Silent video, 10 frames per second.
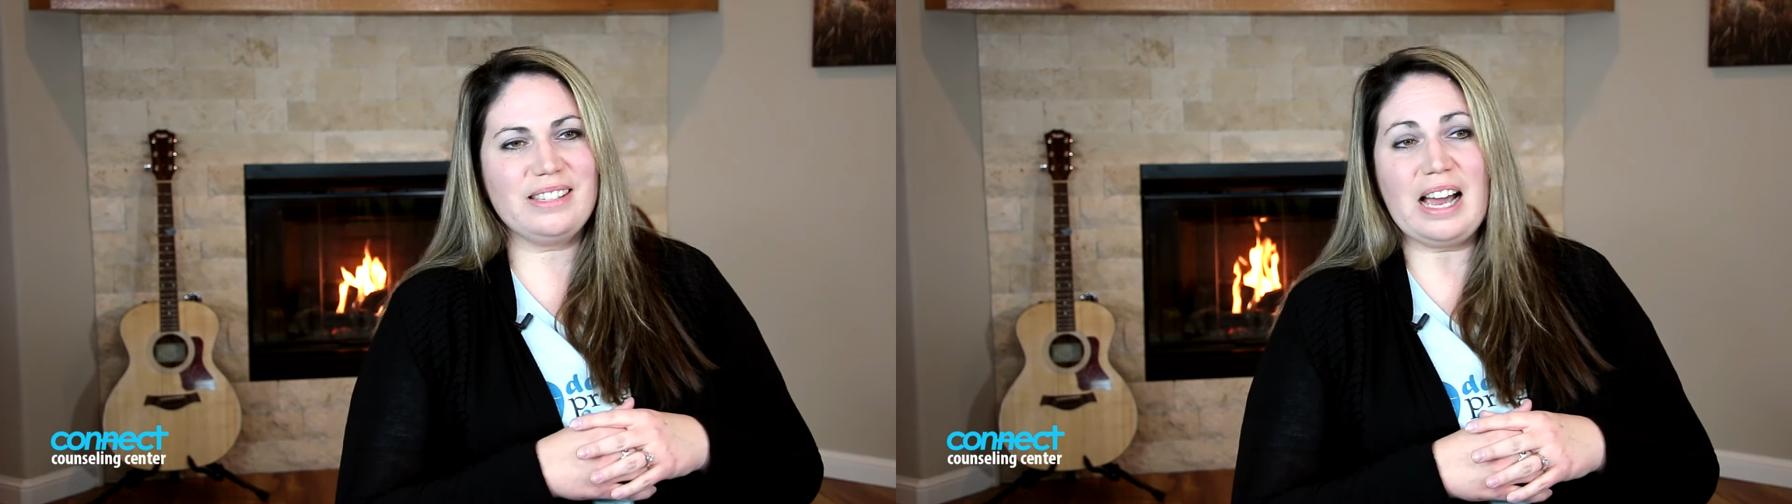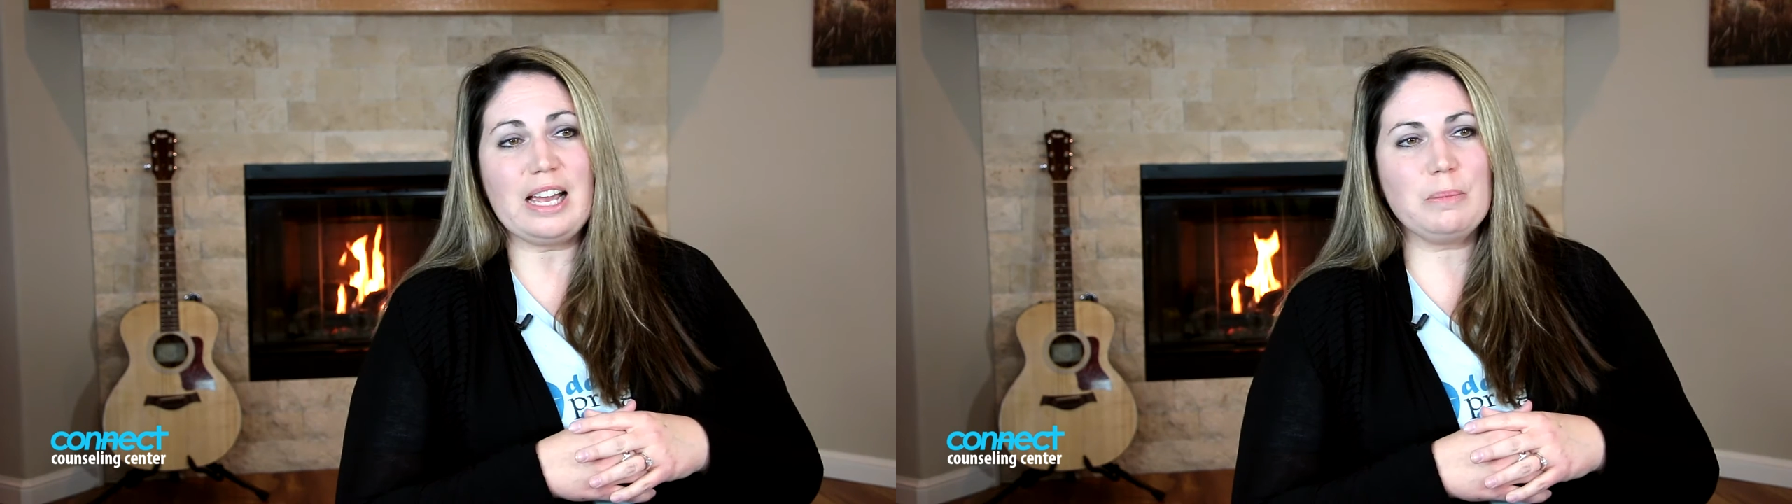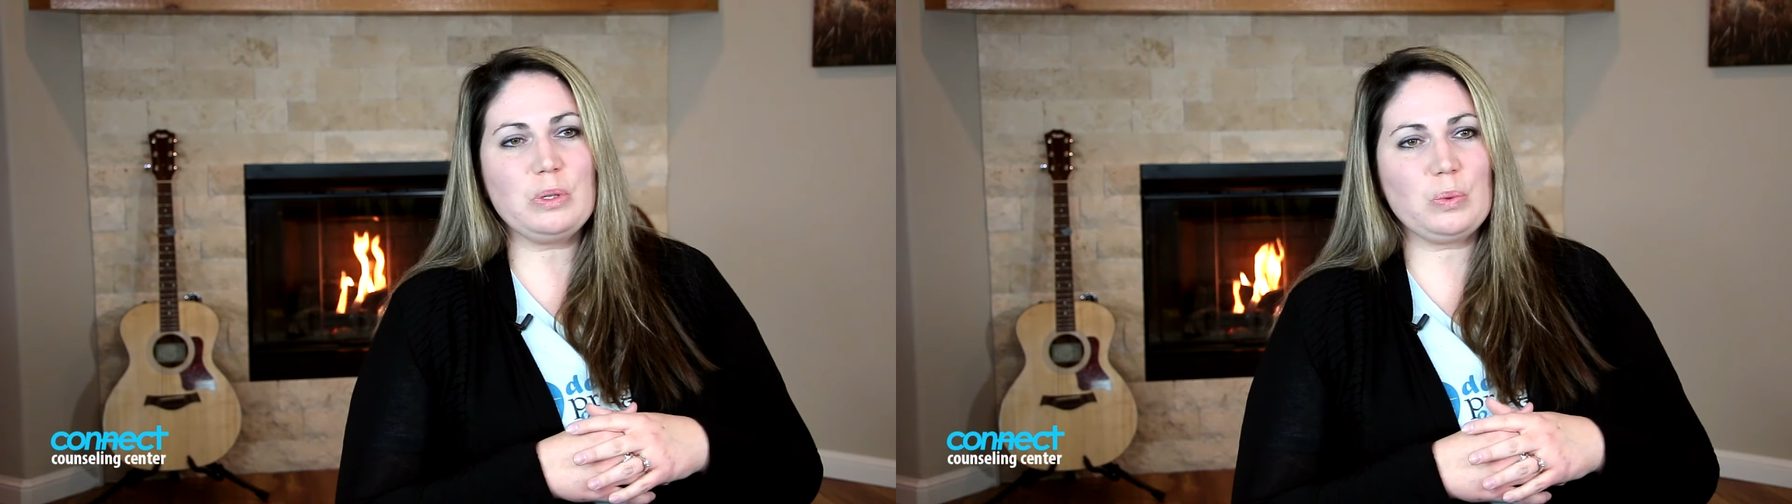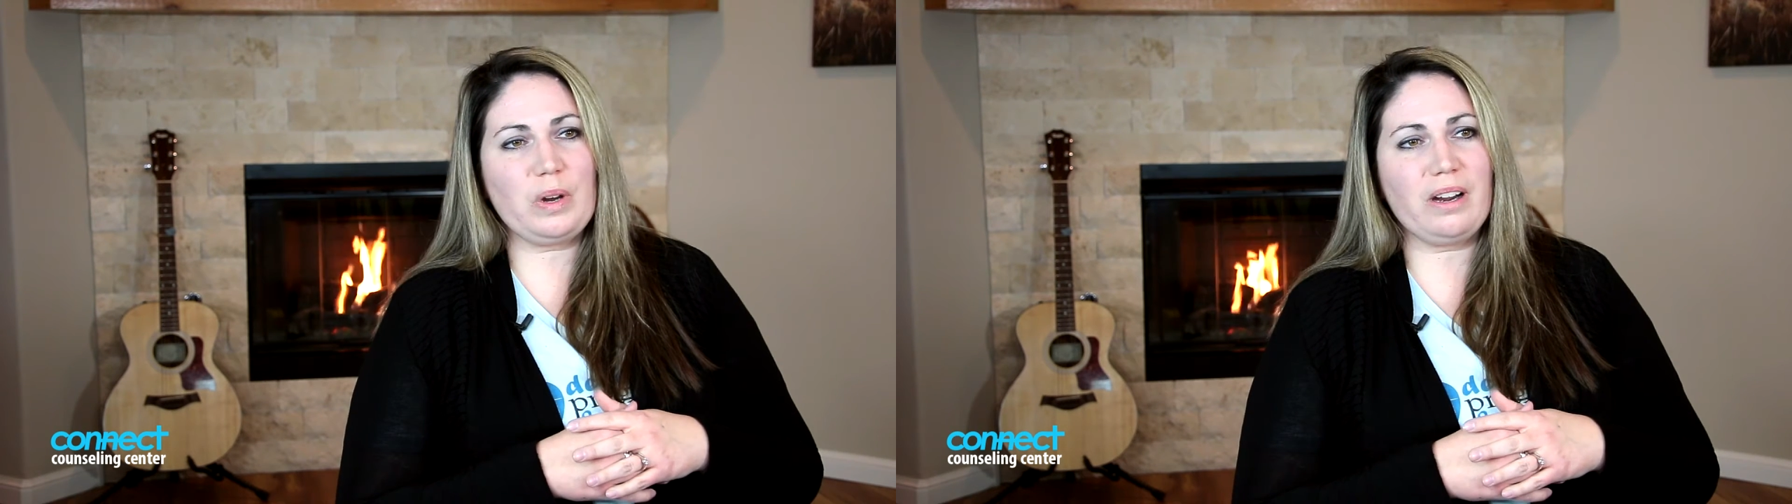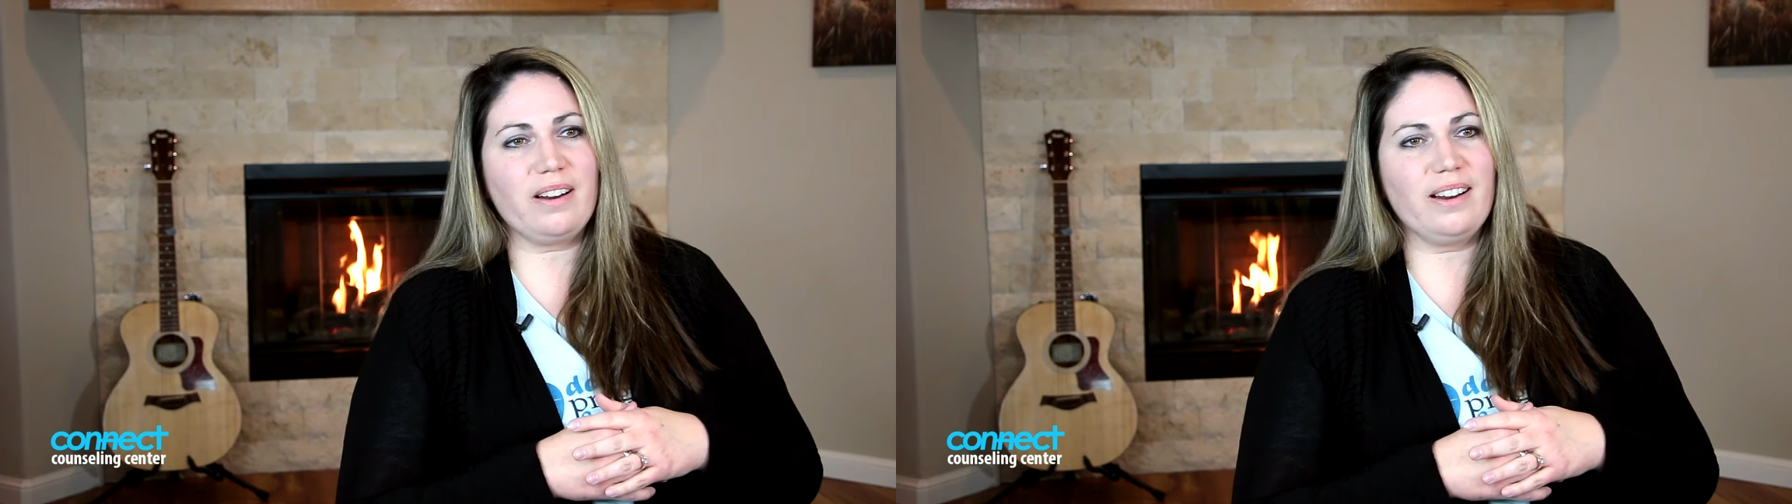times
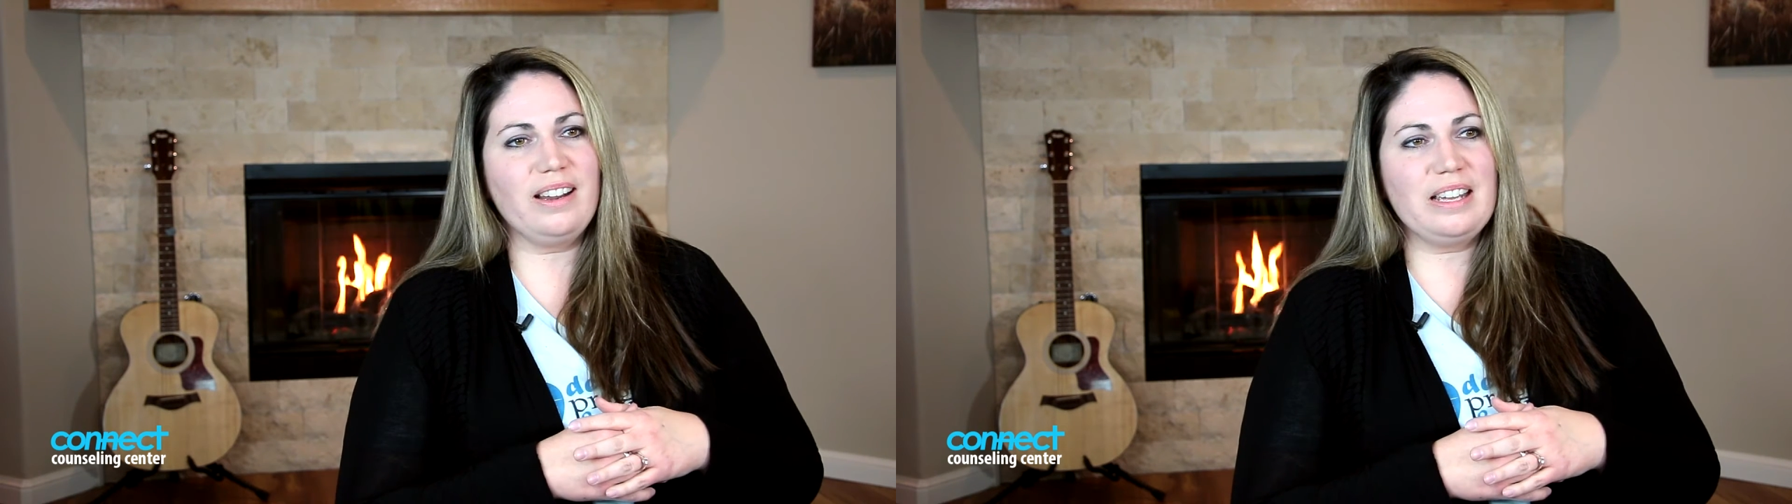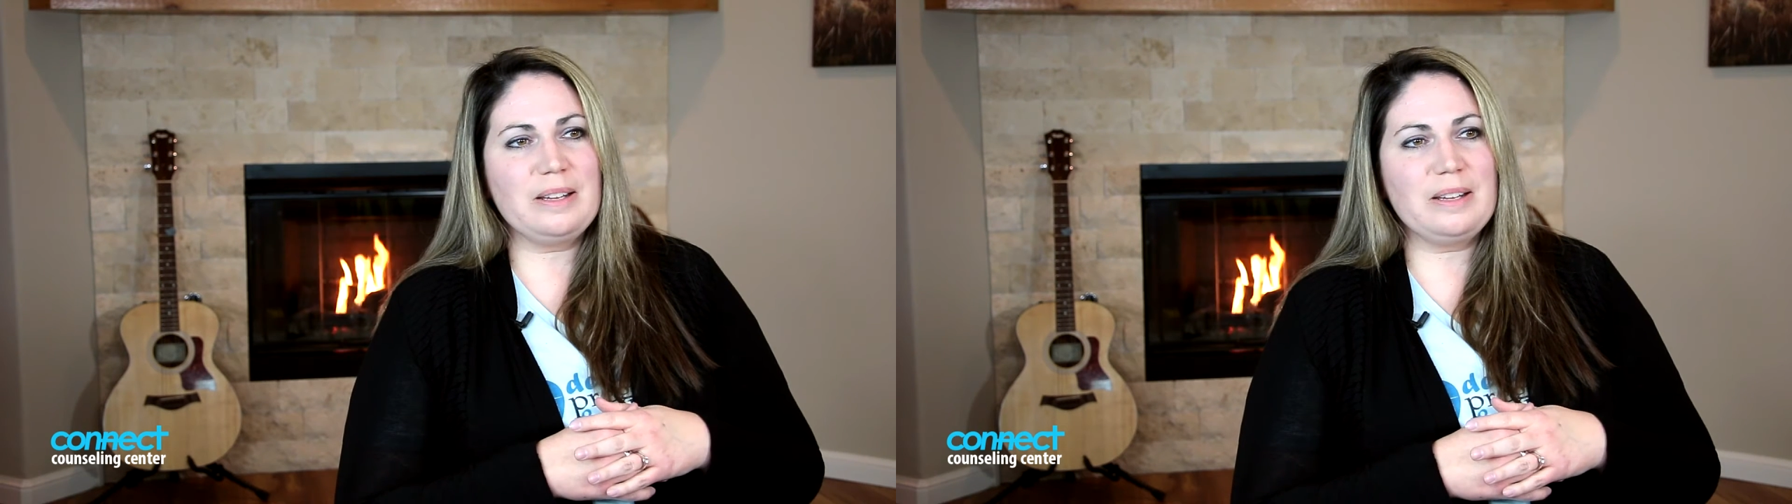where